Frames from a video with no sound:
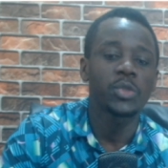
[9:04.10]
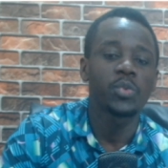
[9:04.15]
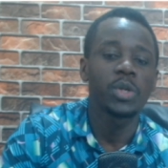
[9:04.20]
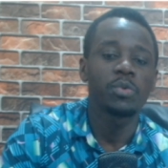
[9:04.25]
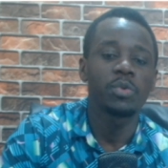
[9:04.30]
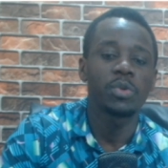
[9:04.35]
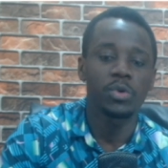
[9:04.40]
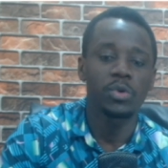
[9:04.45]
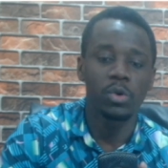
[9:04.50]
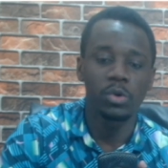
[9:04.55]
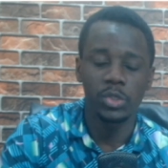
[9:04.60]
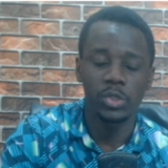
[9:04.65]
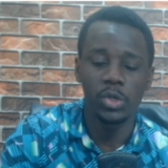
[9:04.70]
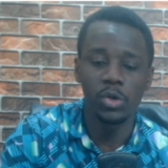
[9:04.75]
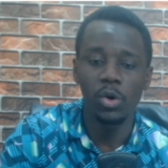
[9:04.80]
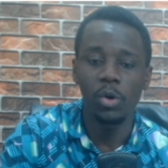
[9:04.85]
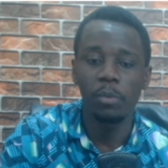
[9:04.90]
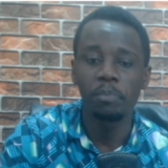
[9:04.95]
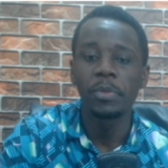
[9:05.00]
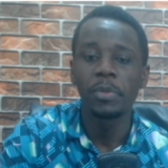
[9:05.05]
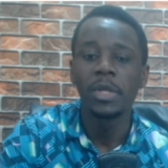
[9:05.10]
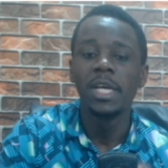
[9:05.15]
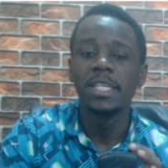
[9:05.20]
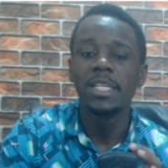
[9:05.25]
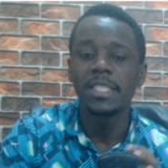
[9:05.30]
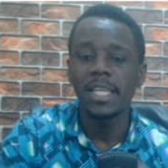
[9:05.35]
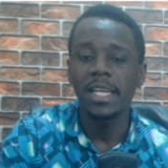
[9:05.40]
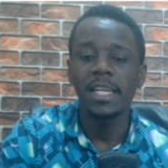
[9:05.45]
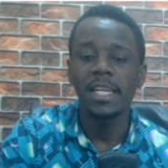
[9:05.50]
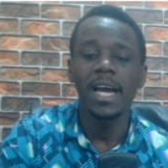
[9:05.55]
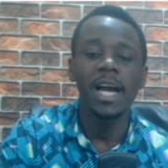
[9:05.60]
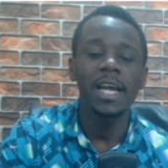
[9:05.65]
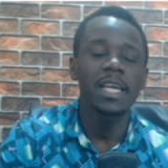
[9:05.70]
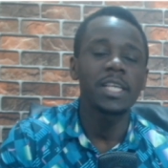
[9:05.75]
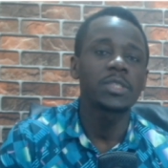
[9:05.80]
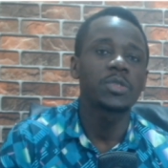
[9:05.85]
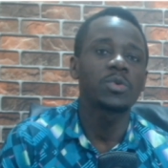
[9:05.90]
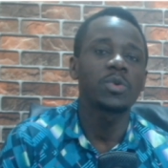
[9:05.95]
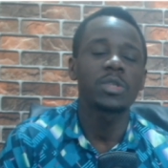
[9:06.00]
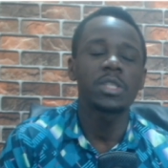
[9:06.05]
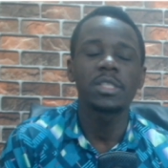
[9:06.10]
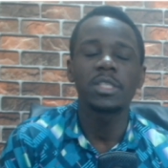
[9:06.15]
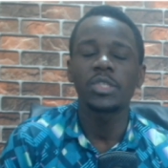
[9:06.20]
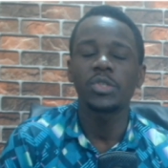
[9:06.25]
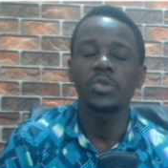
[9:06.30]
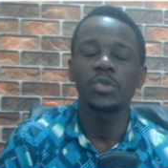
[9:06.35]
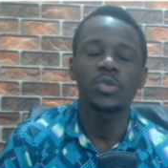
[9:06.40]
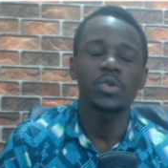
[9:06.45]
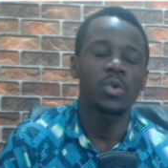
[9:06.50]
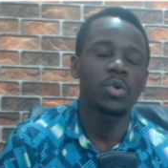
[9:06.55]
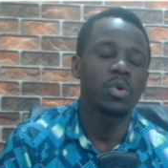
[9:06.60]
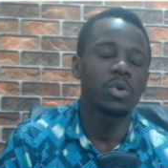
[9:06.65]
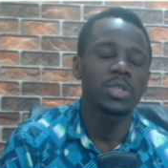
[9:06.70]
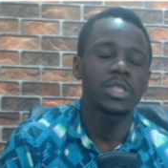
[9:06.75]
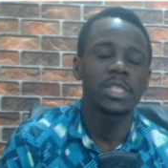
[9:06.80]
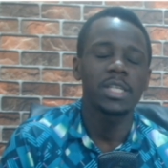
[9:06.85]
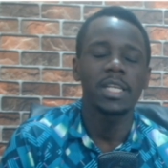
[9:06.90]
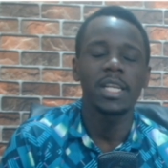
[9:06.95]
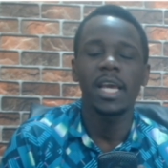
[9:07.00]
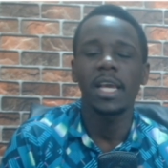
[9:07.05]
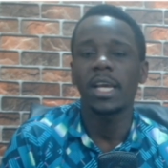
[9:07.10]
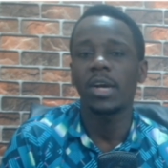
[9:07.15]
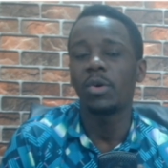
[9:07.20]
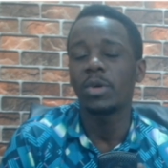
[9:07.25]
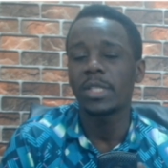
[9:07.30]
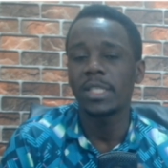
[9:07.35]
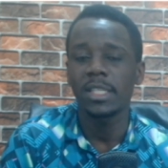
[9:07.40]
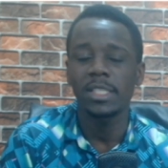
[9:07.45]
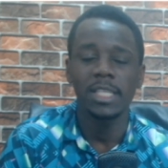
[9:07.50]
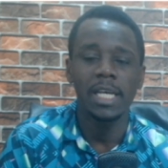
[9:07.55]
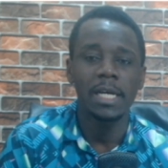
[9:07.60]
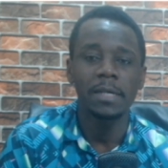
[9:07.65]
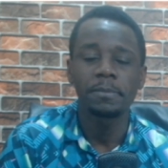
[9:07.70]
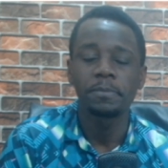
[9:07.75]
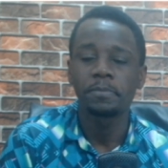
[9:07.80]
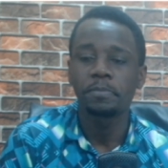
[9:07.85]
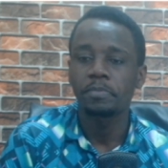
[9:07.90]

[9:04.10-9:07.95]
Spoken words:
win with control. Ten Hag is not this usual coach like Arteta,